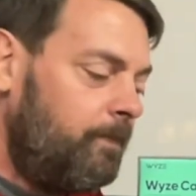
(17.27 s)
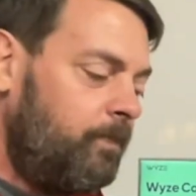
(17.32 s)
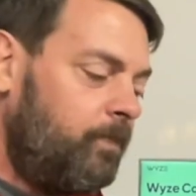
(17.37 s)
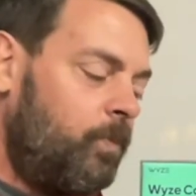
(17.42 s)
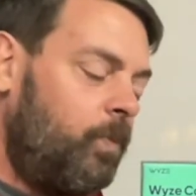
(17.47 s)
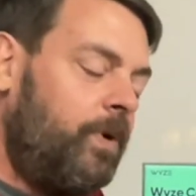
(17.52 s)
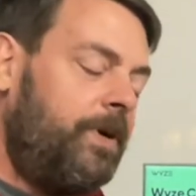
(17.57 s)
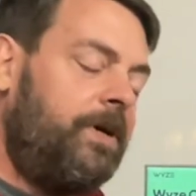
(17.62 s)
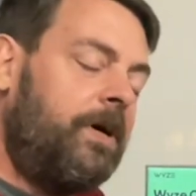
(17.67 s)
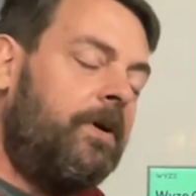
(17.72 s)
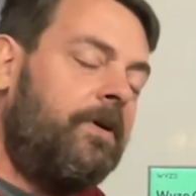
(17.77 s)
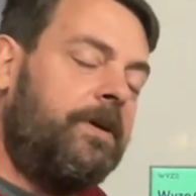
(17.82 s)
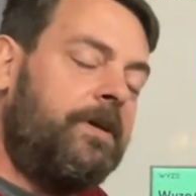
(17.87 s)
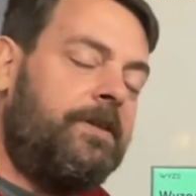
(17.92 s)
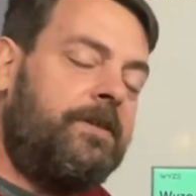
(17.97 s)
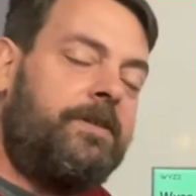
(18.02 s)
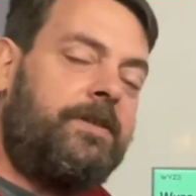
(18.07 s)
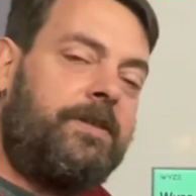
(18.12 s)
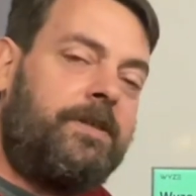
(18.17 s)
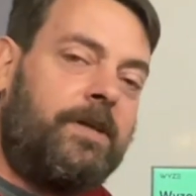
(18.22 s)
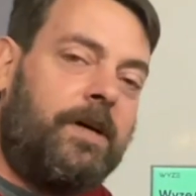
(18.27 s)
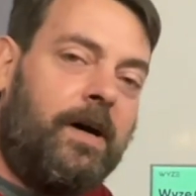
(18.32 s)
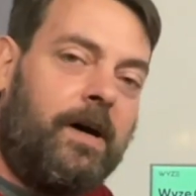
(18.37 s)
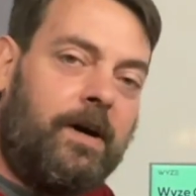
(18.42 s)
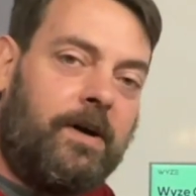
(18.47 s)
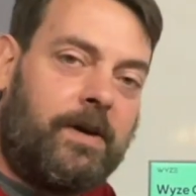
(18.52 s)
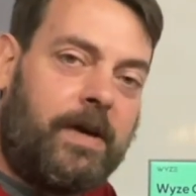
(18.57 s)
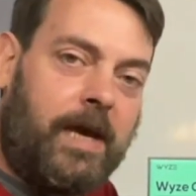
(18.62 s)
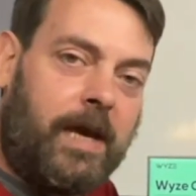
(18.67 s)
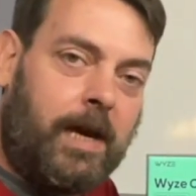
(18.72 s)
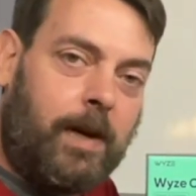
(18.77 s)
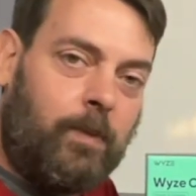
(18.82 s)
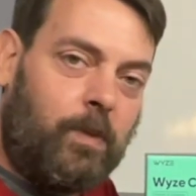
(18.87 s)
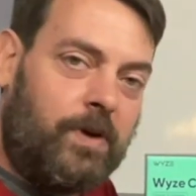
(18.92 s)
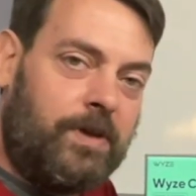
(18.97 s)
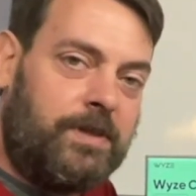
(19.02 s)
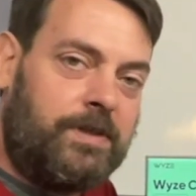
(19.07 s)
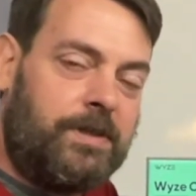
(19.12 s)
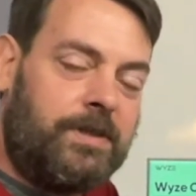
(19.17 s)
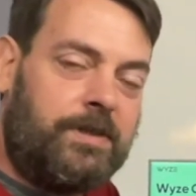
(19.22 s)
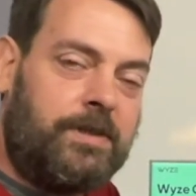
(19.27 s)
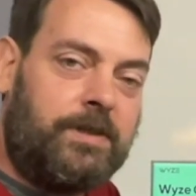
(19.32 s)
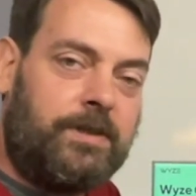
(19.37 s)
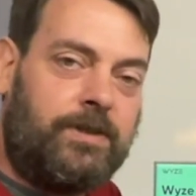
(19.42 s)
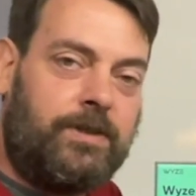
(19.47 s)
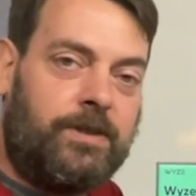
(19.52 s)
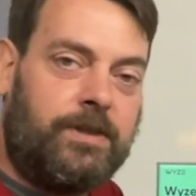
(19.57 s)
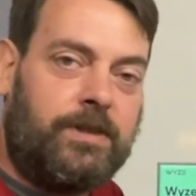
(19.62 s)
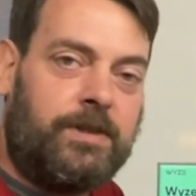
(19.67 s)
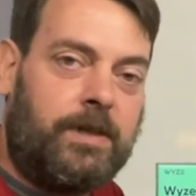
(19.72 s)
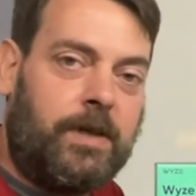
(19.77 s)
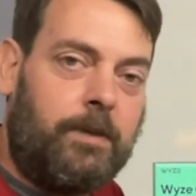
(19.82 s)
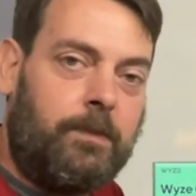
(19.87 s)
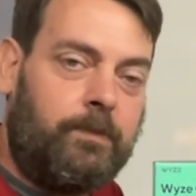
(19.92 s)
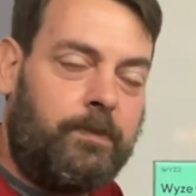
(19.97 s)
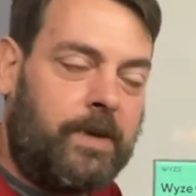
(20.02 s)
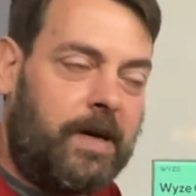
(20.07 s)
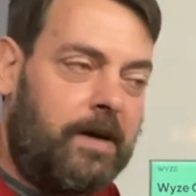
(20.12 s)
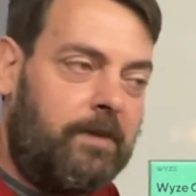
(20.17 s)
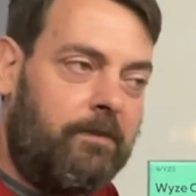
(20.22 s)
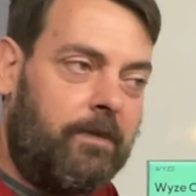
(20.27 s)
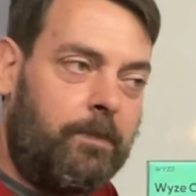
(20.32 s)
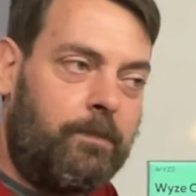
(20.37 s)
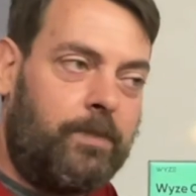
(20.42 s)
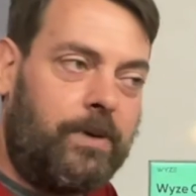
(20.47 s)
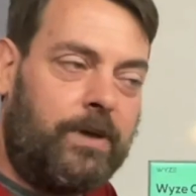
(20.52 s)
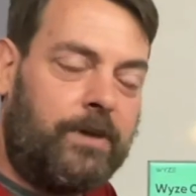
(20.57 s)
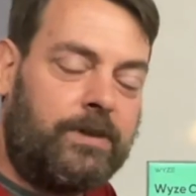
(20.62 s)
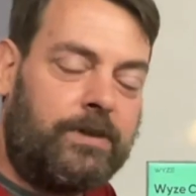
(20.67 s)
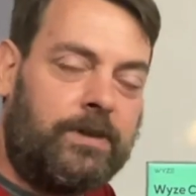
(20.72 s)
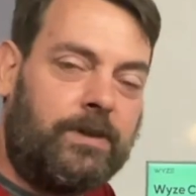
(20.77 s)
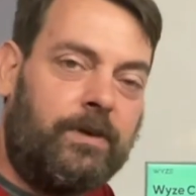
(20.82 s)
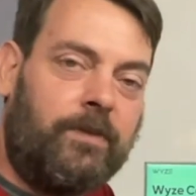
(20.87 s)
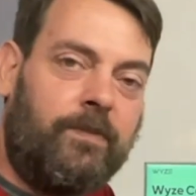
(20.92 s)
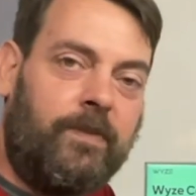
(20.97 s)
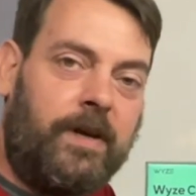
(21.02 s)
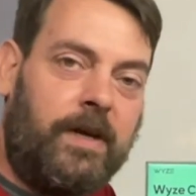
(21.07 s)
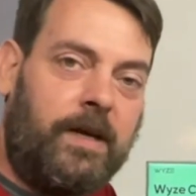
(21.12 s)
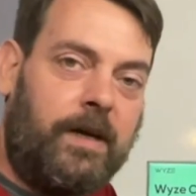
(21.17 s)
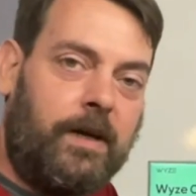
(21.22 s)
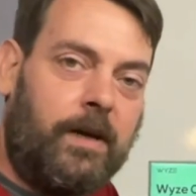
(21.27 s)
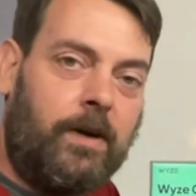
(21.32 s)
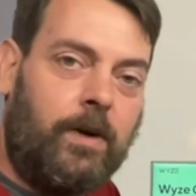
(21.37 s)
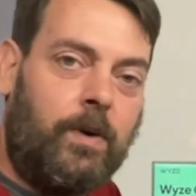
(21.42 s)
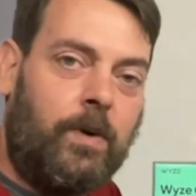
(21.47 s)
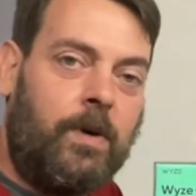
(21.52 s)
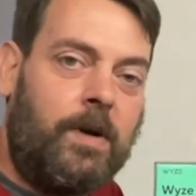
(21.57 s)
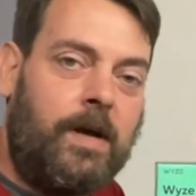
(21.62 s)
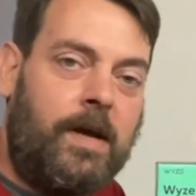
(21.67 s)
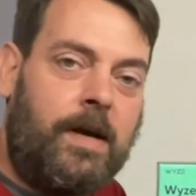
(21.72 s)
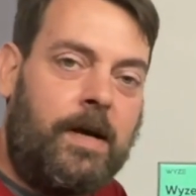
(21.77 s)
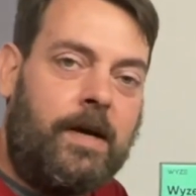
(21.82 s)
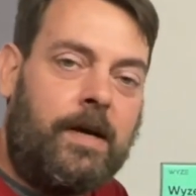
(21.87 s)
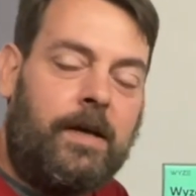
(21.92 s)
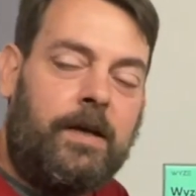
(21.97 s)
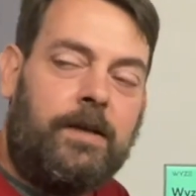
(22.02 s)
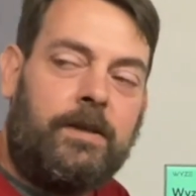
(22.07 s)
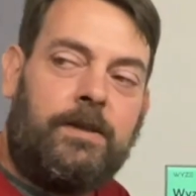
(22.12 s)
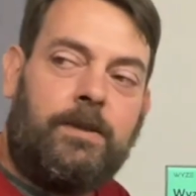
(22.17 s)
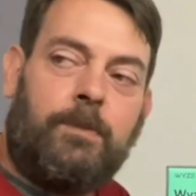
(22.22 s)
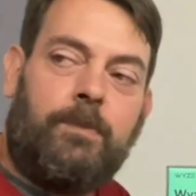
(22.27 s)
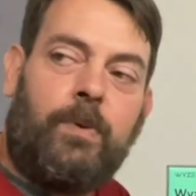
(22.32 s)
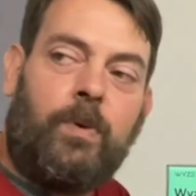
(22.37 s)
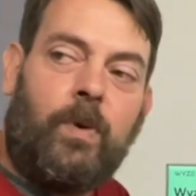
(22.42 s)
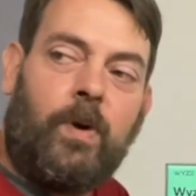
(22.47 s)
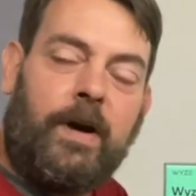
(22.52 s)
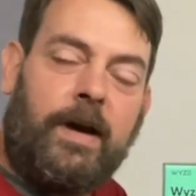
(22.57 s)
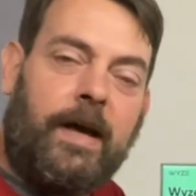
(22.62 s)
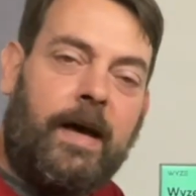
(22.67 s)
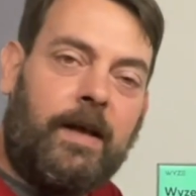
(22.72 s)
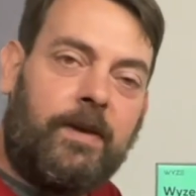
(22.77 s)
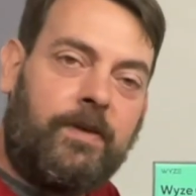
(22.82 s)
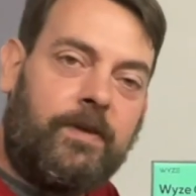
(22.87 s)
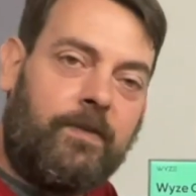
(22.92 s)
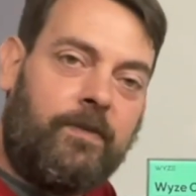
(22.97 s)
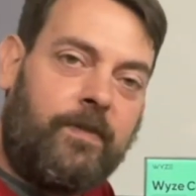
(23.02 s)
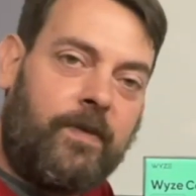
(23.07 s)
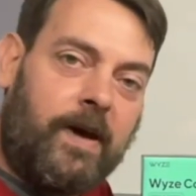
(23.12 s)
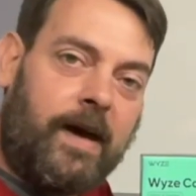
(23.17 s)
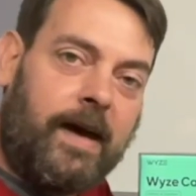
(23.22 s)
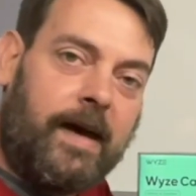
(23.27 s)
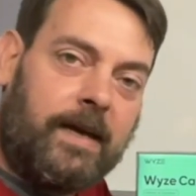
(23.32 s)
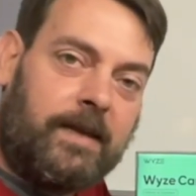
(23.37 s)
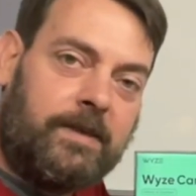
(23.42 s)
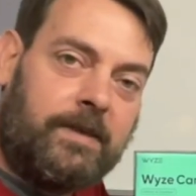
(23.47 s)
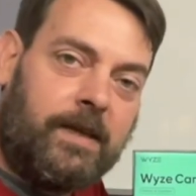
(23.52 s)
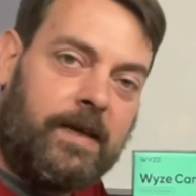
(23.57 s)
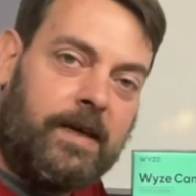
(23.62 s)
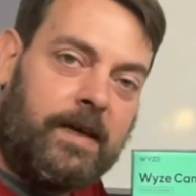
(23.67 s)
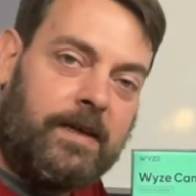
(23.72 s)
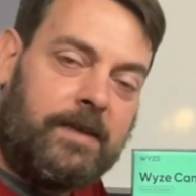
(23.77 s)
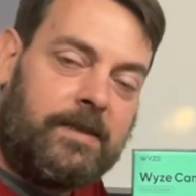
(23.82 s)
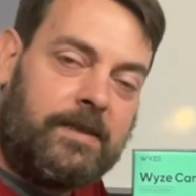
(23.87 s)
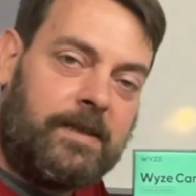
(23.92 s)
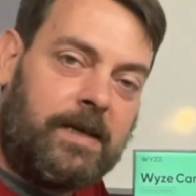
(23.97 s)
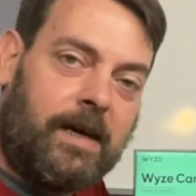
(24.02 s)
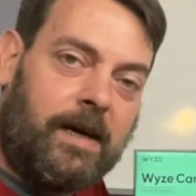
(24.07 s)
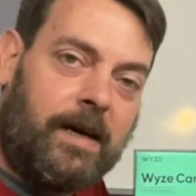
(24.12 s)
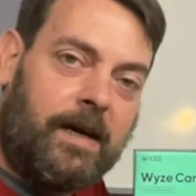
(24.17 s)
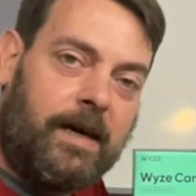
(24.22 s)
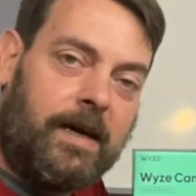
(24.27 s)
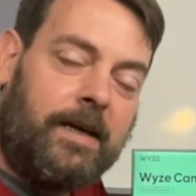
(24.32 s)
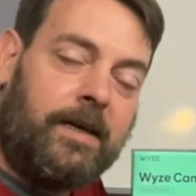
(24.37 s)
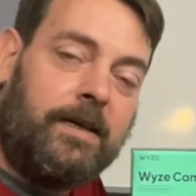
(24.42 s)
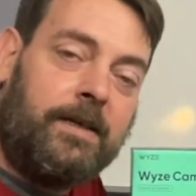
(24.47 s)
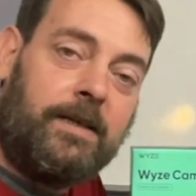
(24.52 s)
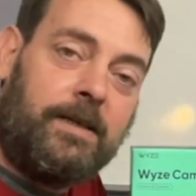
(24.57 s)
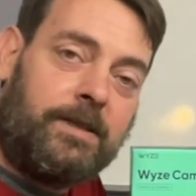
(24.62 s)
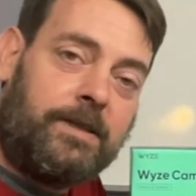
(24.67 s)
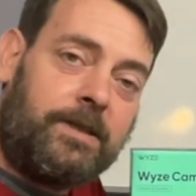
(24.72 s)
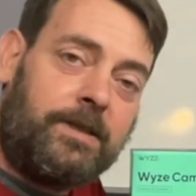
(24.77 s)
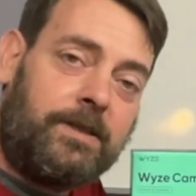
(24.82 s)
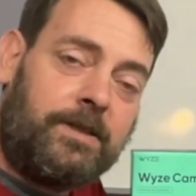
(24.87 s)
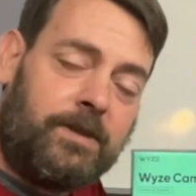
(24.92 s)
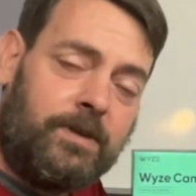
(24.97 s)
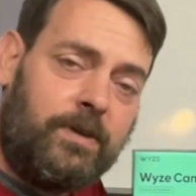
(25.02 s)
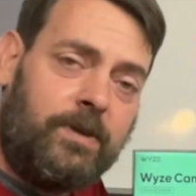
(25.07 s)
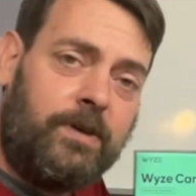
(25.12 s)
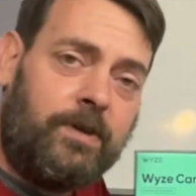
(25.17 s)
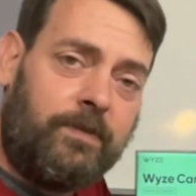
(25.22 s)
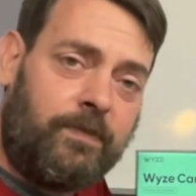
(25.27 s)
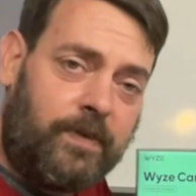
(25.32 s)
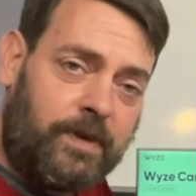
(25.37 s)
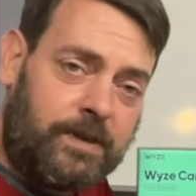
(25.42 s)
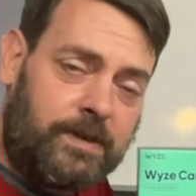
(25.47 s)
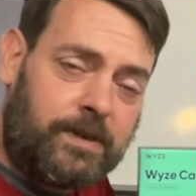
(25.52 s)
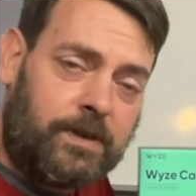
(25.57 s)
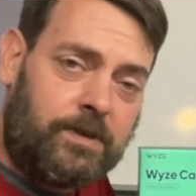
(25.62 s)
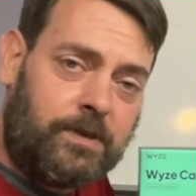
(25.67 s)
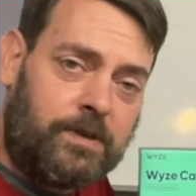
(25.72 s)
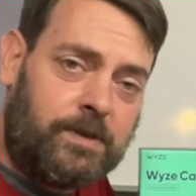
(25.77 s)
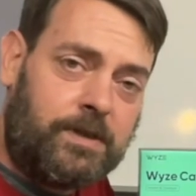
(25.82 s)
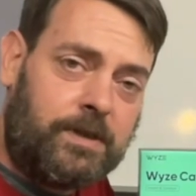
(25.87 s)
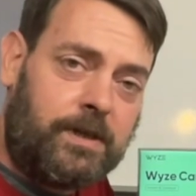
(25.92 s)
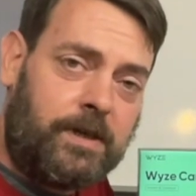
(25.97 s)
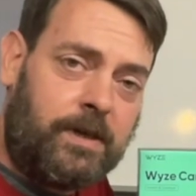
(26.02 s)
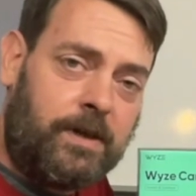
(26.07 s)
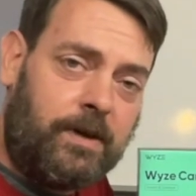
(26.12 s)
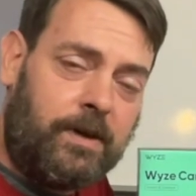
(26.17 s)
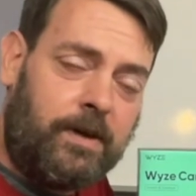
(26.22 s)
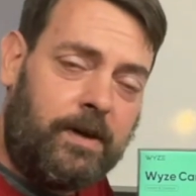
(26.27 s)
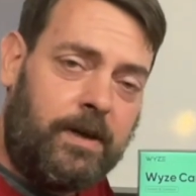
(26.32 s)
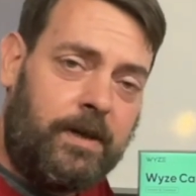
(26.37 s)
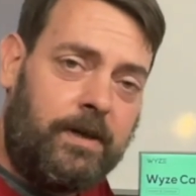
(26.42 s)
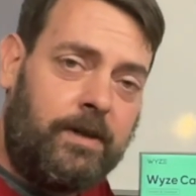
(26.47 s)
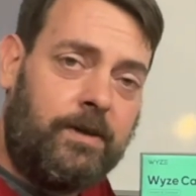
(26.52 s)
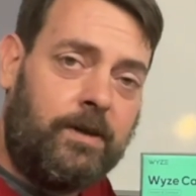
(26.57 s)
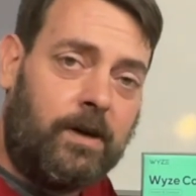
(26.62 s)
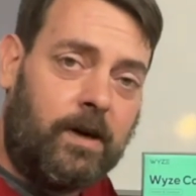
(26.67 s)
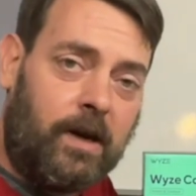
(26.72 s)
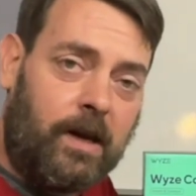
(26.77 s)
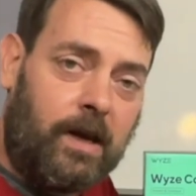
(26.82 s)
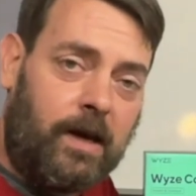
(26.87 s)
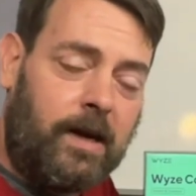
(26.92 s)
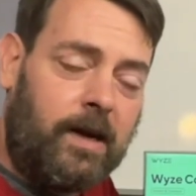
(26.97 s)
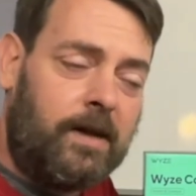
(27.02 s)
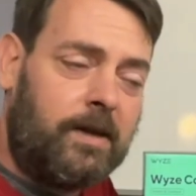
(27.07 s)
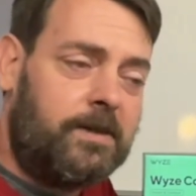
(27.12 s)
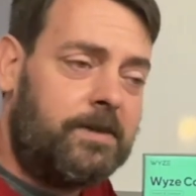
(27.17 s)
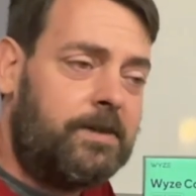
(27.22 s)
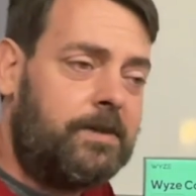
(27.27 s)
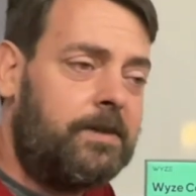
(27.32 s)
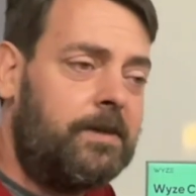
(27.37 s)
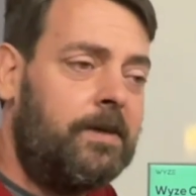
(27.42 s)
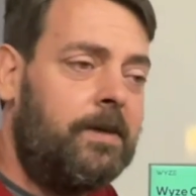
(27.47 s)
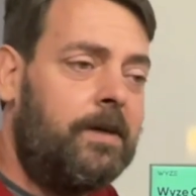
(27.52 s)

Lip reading: We don't install cameras. This is just a kind of a personal video to point out the fact that in addition to your physical security, your locks,